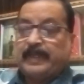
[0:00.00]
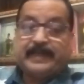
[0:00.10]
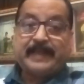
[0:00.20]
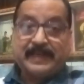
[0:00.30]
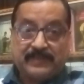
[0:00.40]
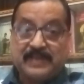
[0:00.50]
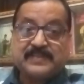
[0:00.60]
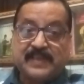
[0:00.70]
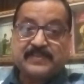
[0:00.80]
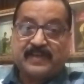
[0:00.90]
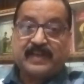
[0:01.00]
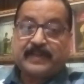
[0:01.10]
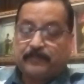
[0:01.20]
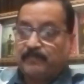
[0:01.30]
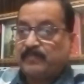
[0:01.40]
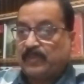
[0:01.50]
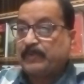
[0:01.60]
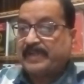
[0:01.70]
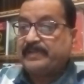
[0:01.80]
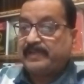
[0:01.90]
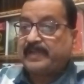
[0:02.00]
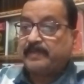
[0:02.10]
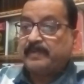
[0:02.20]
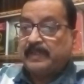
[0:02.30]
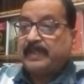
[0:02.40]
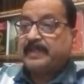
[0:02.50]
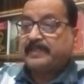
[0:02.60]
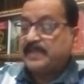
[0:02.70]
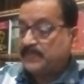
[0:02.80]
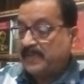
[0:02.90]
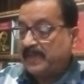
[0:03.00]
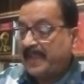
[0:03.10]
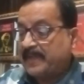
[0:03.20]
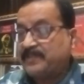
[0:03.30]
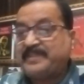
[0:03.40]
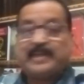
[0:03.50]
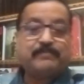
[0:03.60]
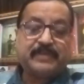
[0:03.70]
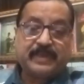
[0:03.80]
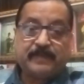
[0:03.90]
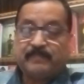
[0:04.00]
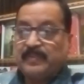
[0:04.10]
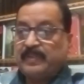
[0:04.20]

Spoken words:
1969, not 89. Crystal and Davy